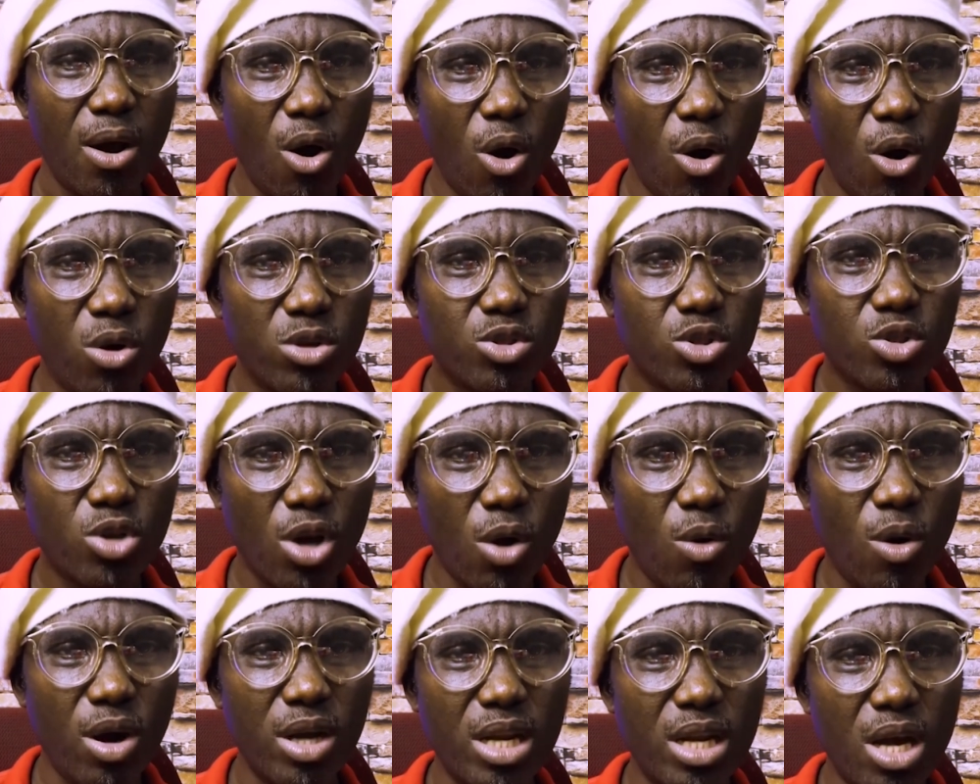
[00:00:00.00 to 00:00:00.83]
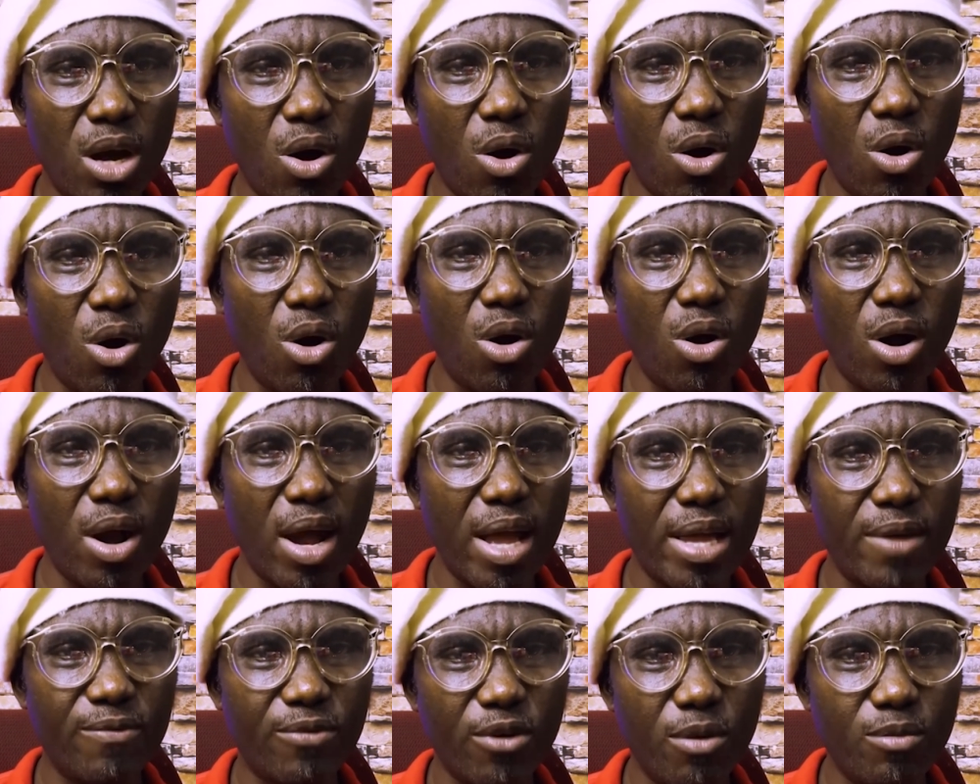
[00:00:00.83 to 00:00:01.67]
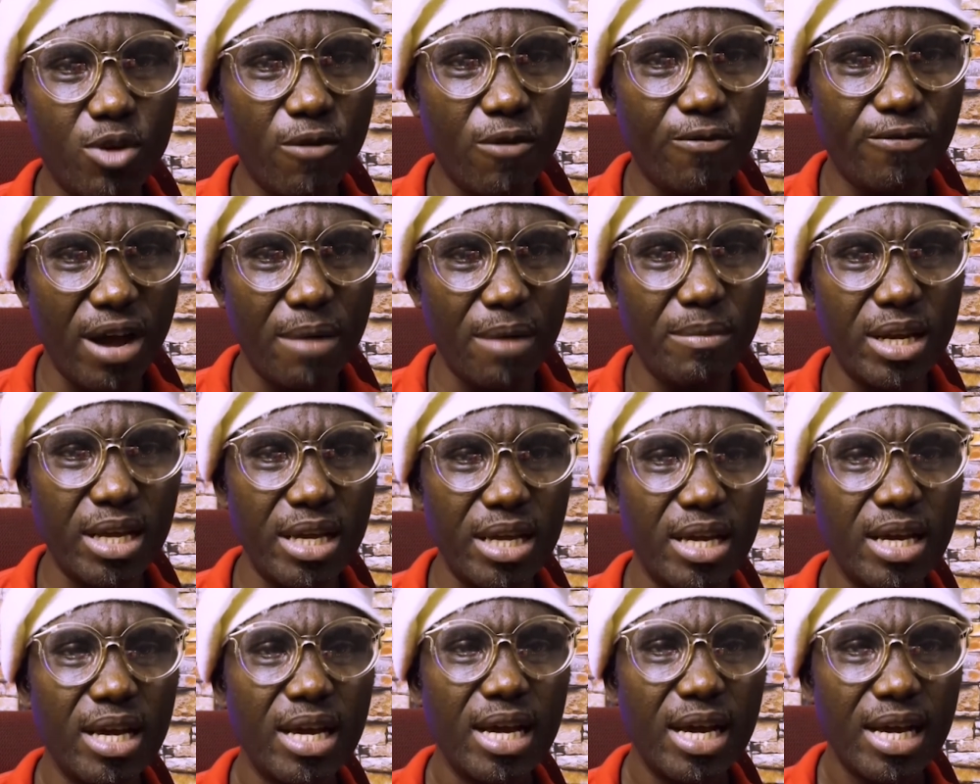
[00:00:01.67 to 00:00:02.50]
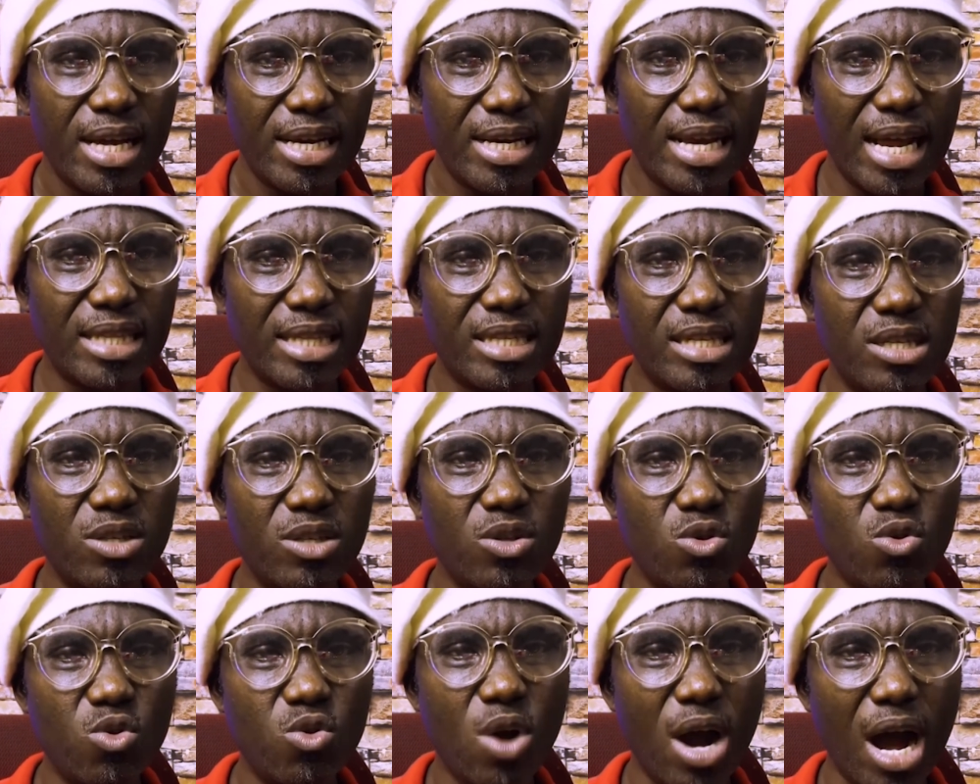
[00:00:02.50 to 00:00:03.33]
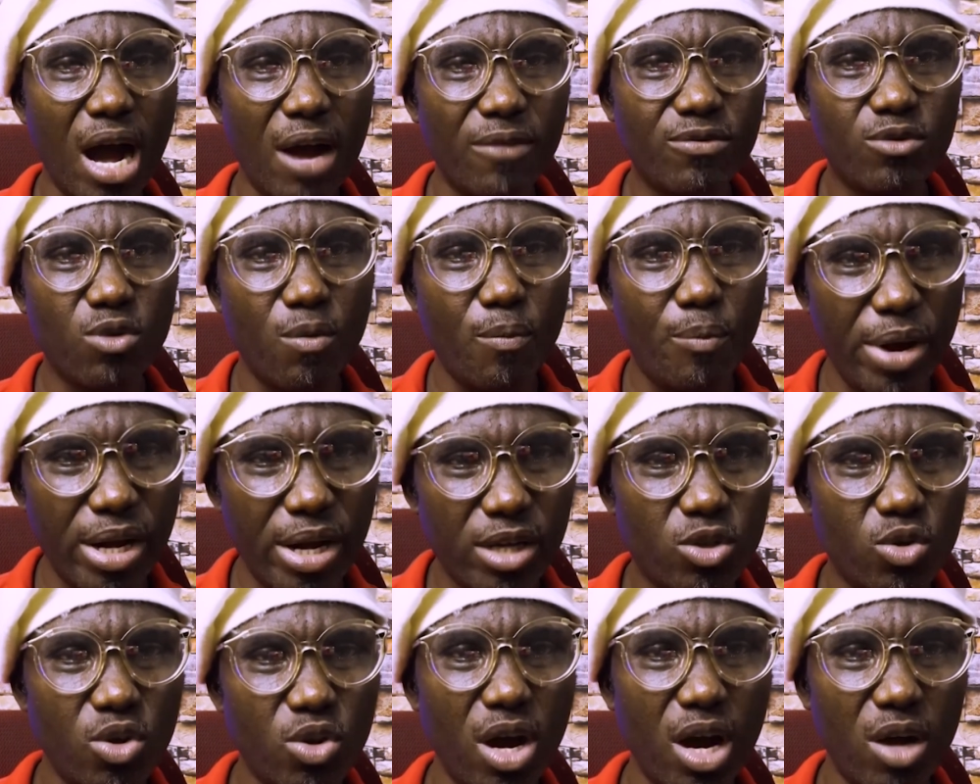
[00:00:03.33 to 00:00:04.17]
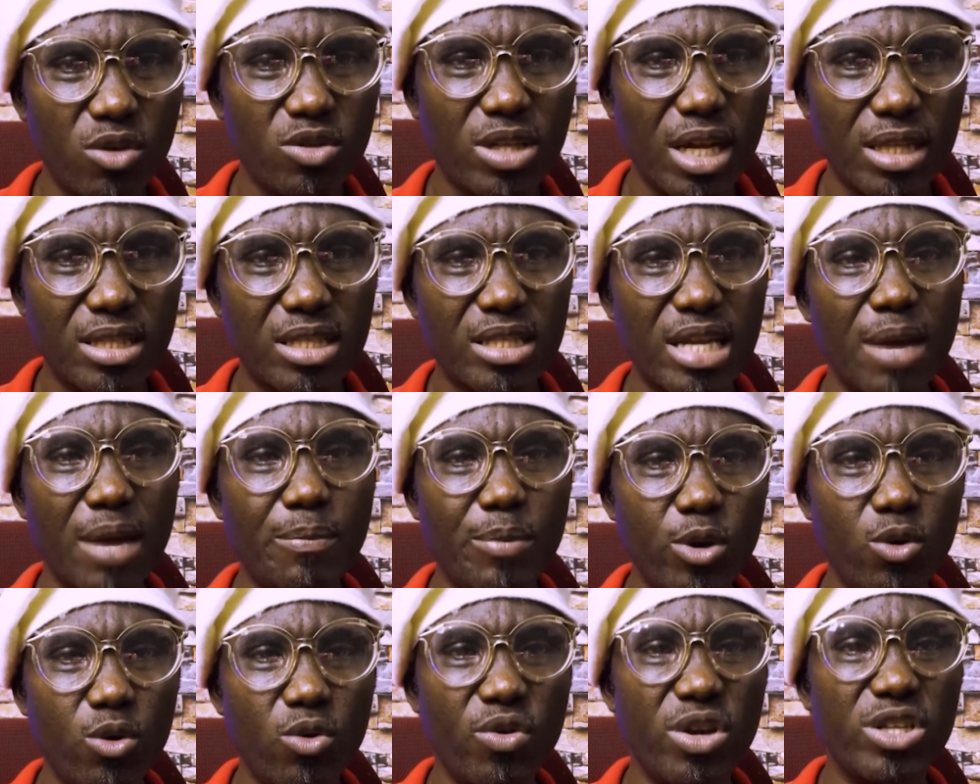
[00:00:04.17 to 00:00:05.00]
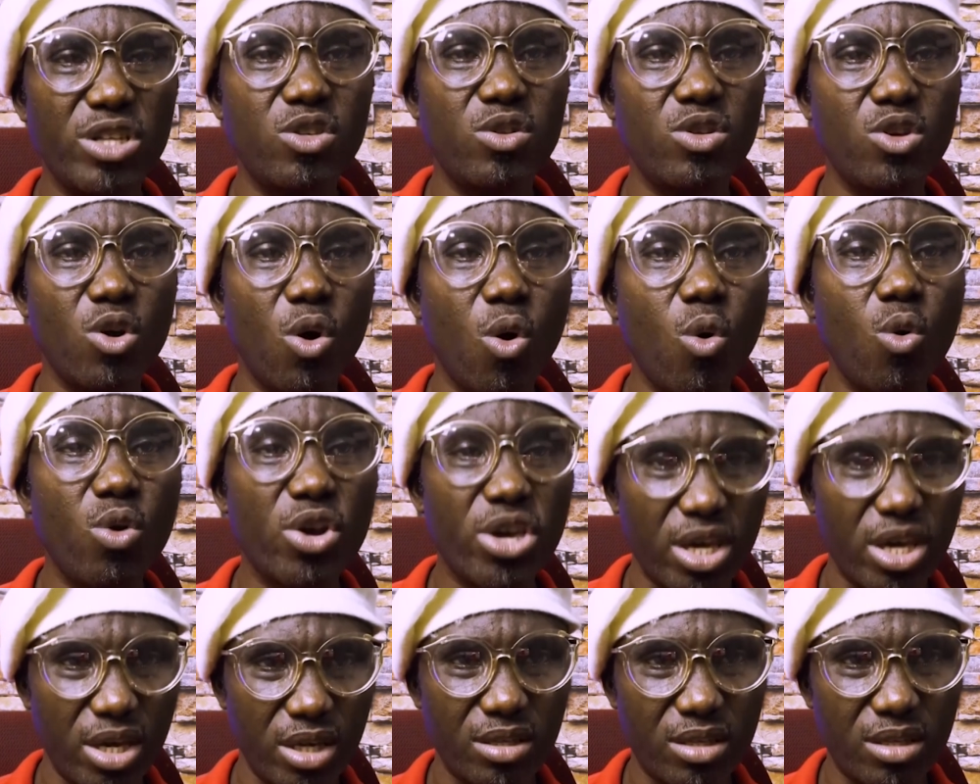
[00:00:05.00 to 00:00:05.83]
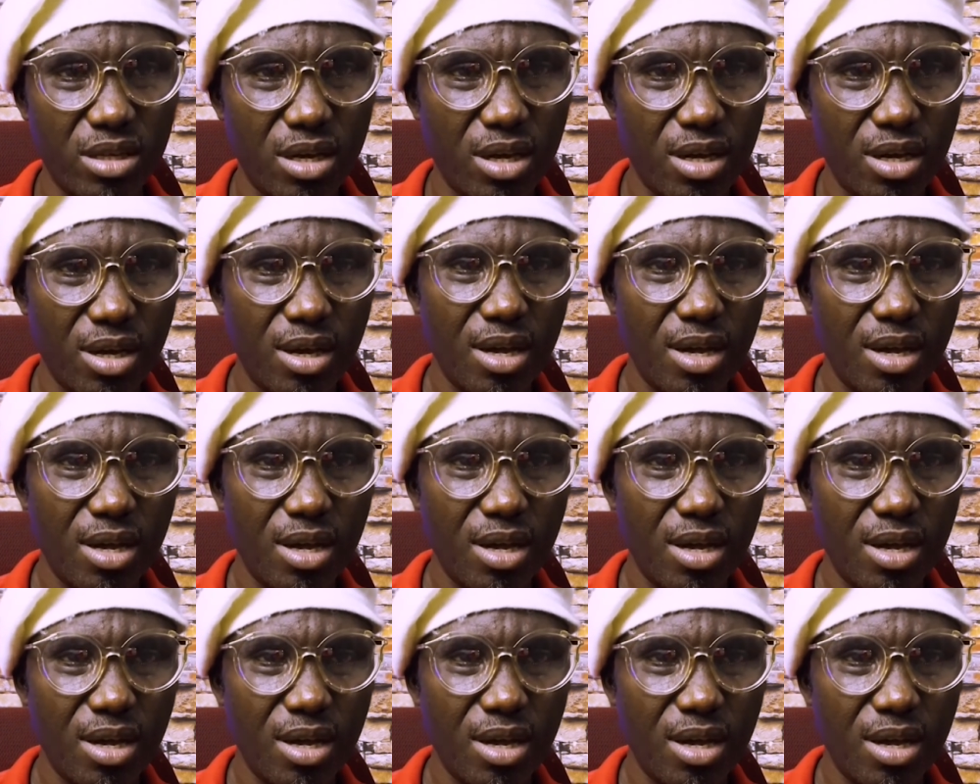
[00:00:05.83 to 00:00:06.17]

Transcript: or someone or from your family that you have to bring to your house that is helping you raising your own kids.